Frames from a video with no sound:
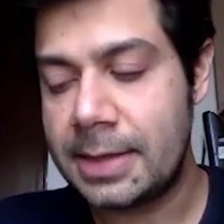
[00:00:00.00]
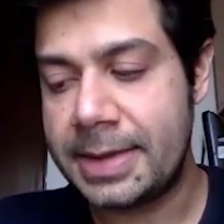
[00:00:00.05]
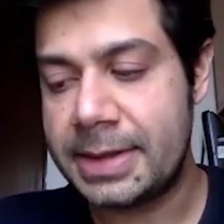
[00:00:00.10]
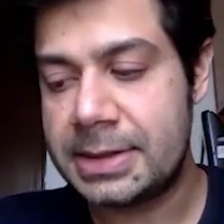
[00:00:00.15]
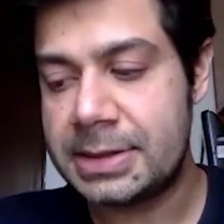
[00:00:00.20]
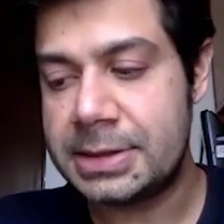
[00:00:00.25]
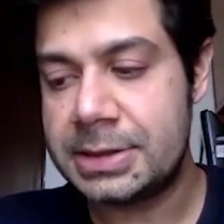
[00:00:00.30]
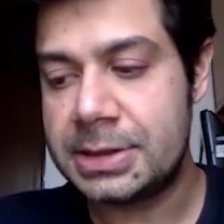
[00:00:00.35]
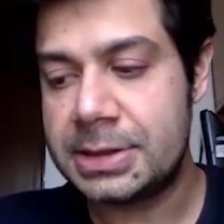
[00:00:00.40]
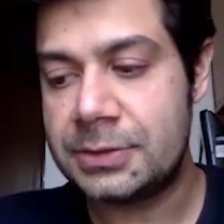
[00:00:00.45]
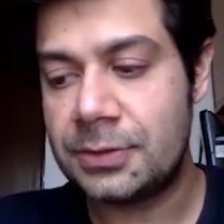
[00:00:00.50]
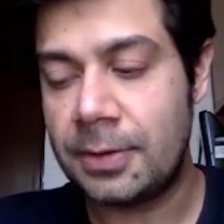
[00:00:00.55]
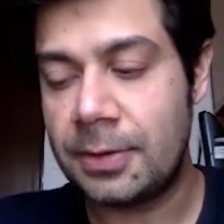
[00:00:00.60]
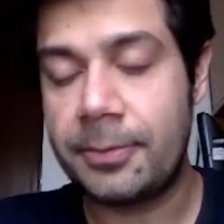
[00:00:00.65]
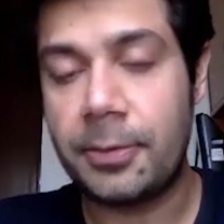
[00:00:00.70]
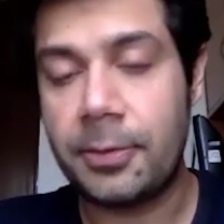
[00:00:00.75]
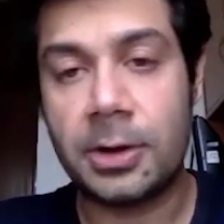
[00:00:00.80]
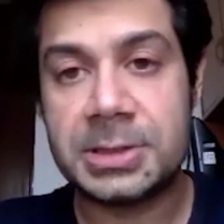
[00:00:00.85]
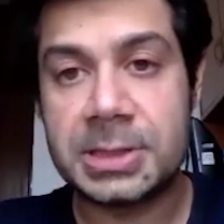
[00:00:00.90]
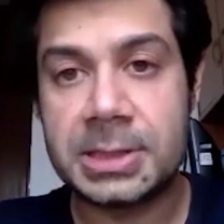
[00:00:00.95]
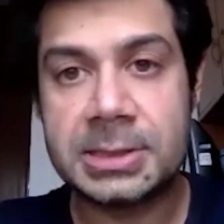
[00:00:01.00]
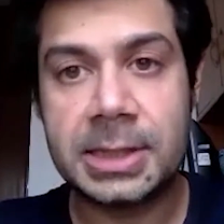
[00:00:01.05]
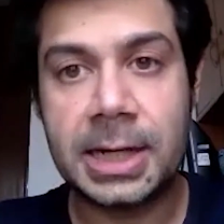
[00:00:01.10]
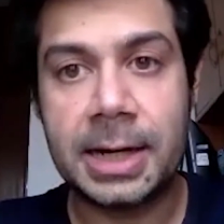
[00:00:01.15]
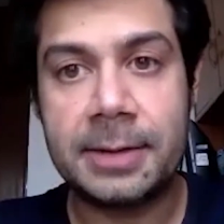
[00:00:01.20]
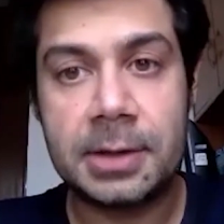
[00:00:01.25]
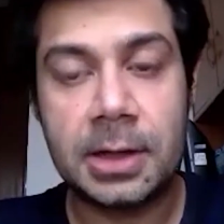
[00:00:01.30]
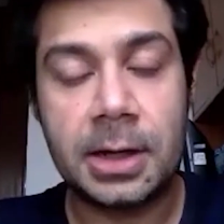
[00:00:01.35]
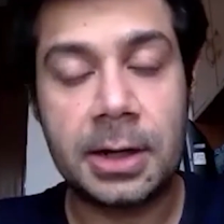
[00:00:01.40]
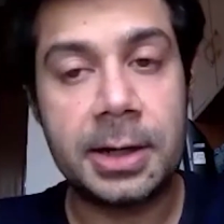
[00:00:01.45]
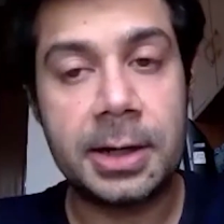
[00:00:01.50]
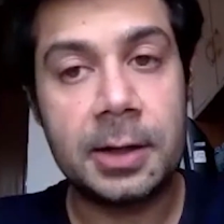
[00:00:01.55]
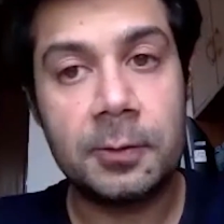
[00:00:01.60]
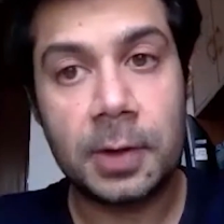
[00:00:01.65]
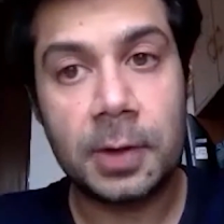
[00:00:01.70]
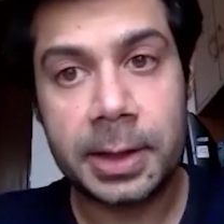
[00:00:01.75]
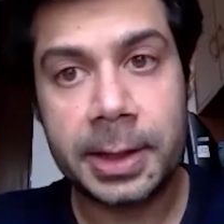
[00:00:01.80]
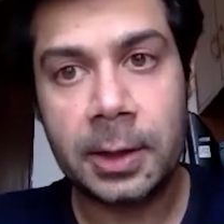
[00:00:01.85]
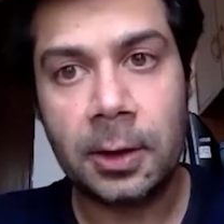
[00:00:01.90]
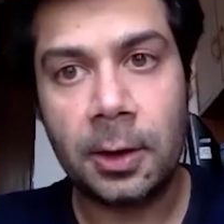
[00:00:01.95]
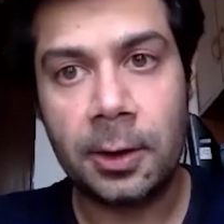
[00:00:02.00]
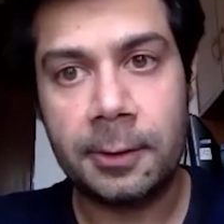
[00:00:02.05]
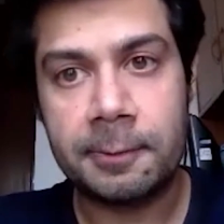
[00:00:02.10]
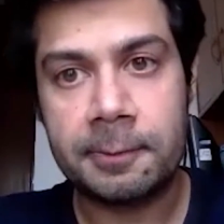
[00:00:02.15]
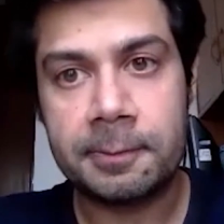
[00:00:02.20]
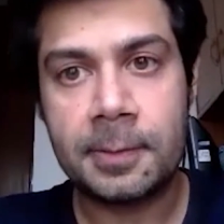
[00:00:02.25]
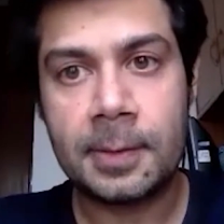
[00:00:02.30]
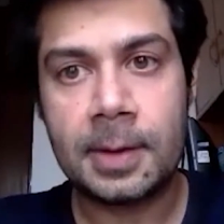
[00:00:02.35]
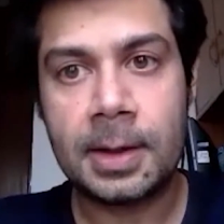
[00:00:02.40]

messages from projects that I'm currently working on.